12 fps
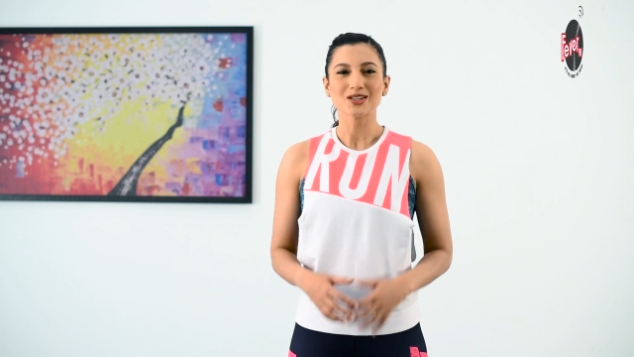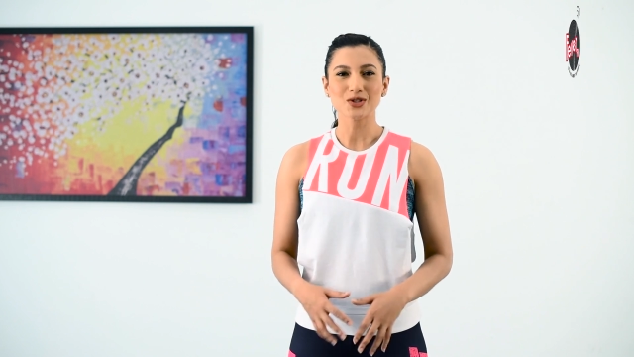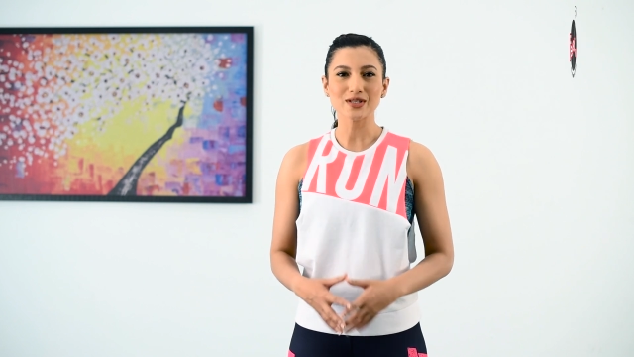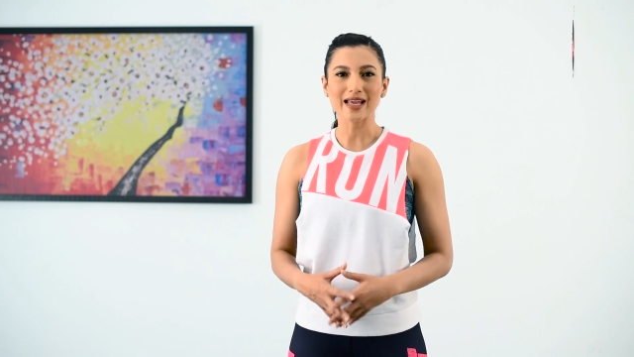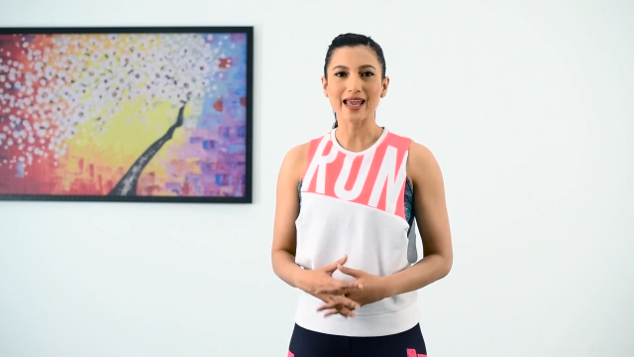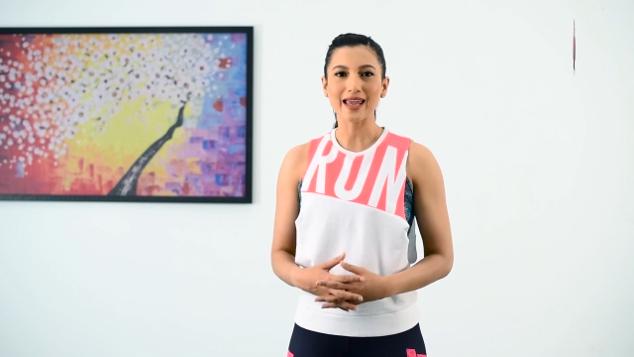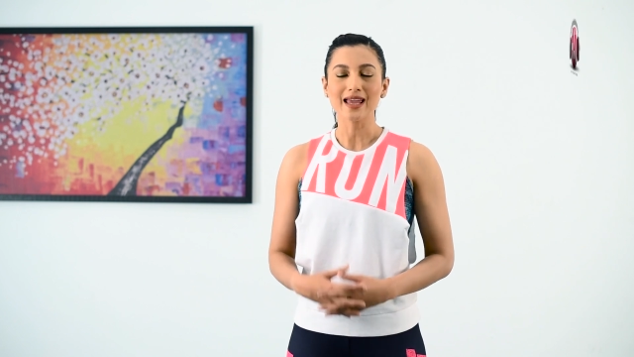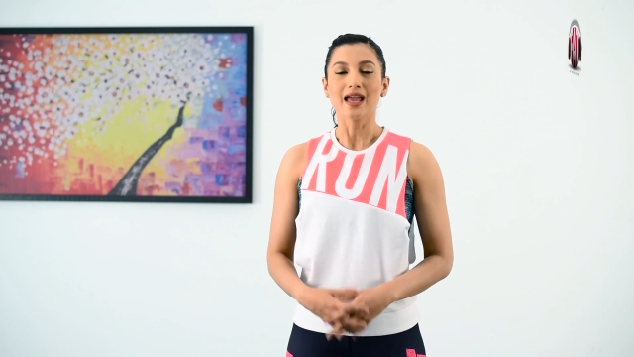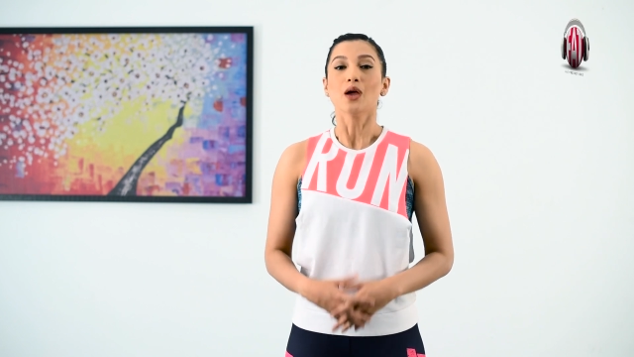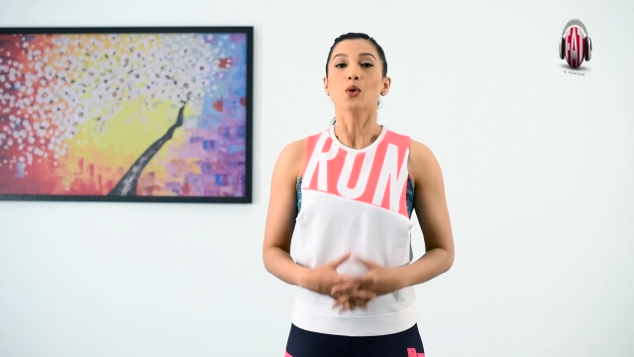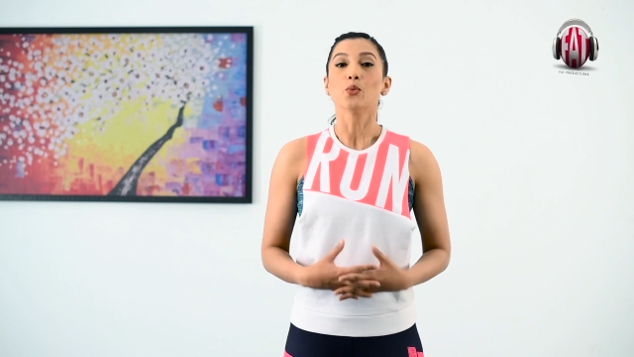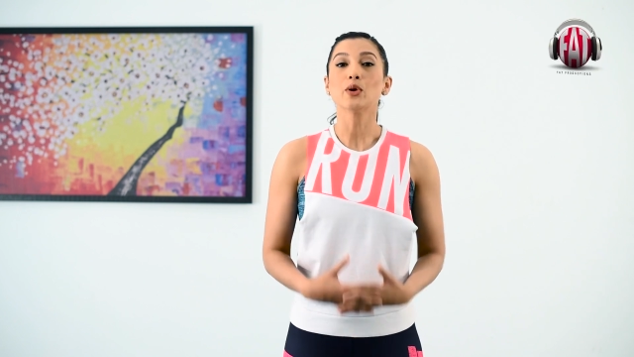Today,
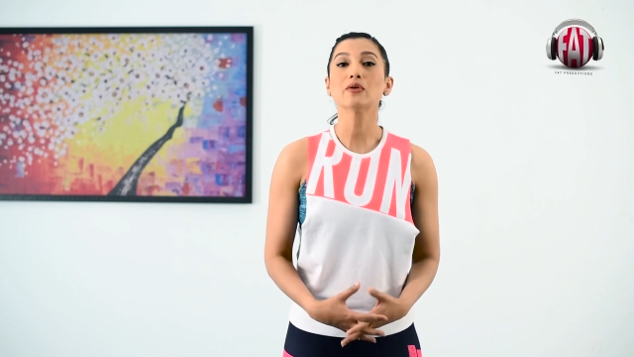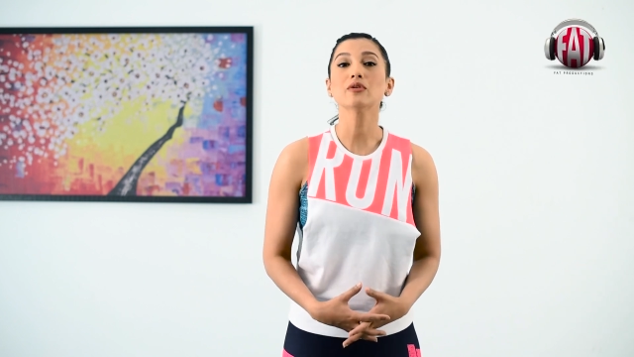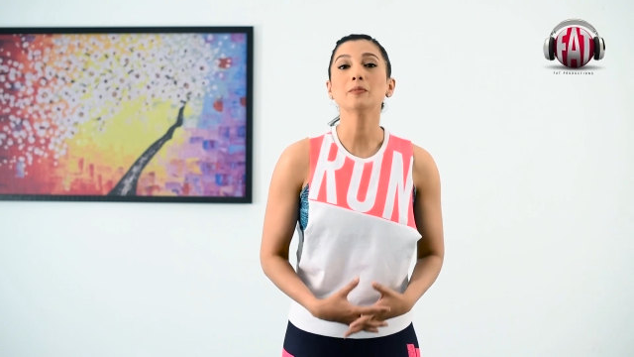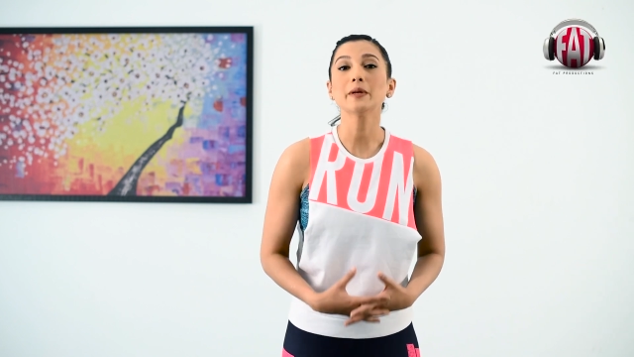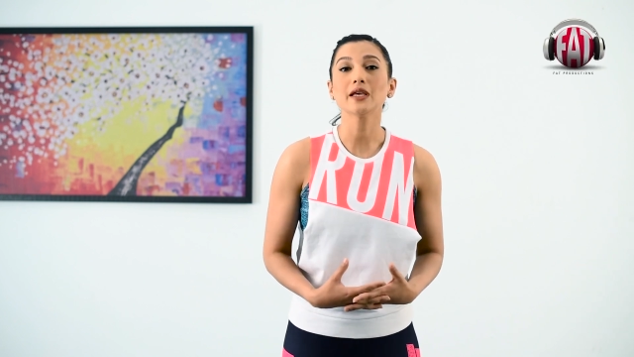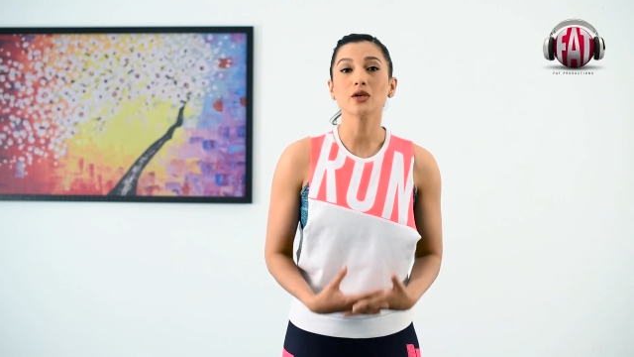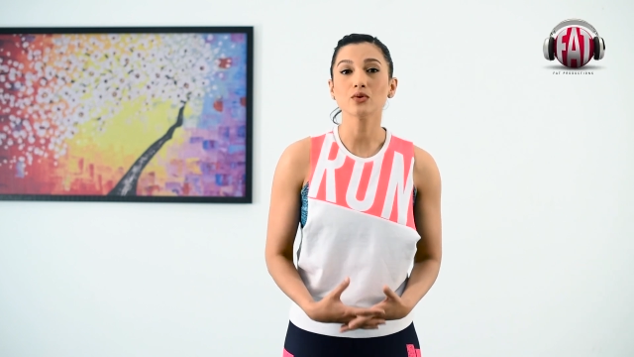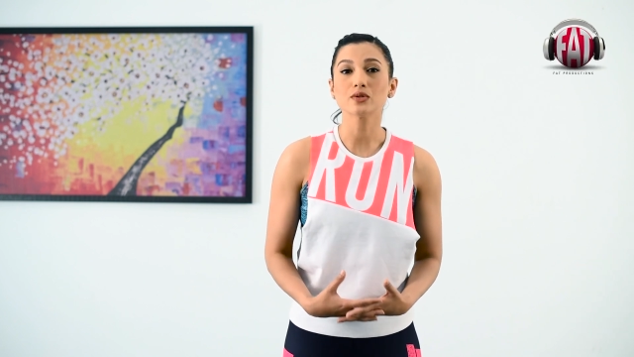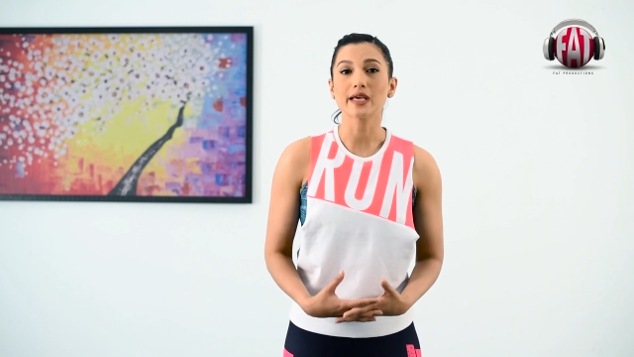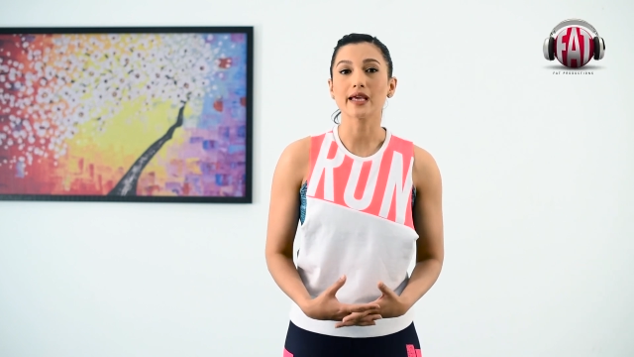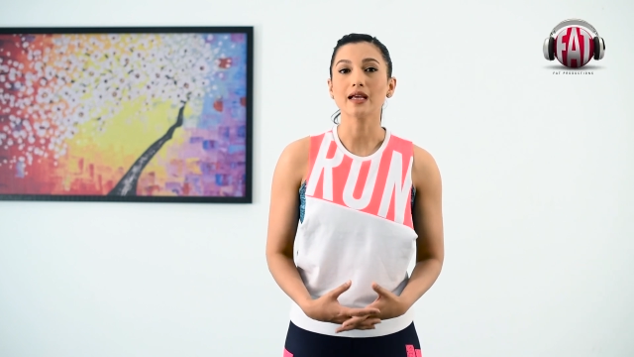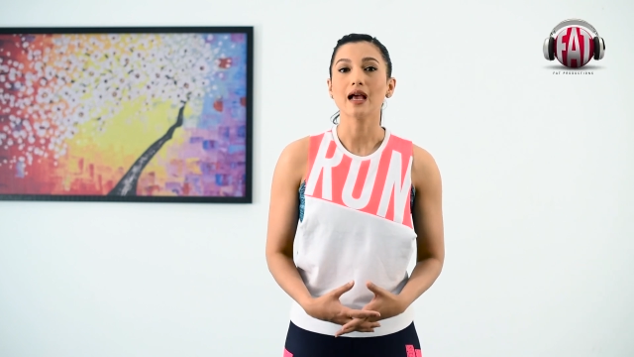we will be
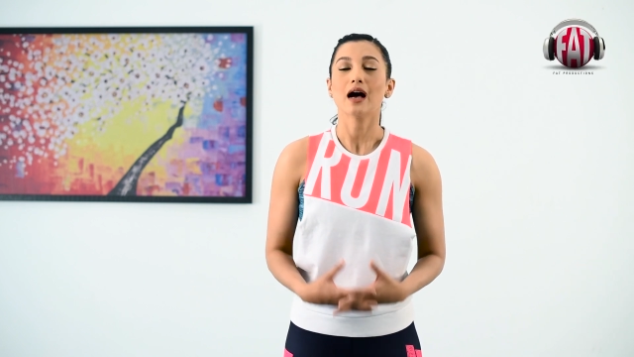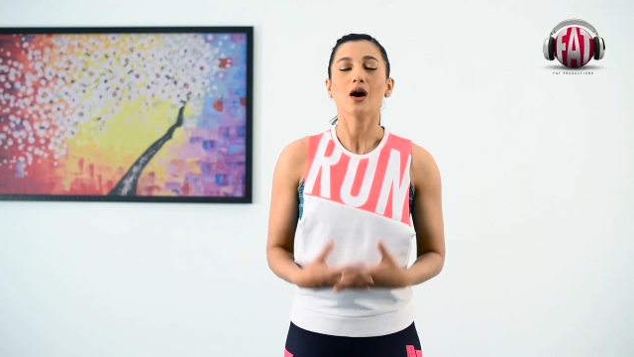using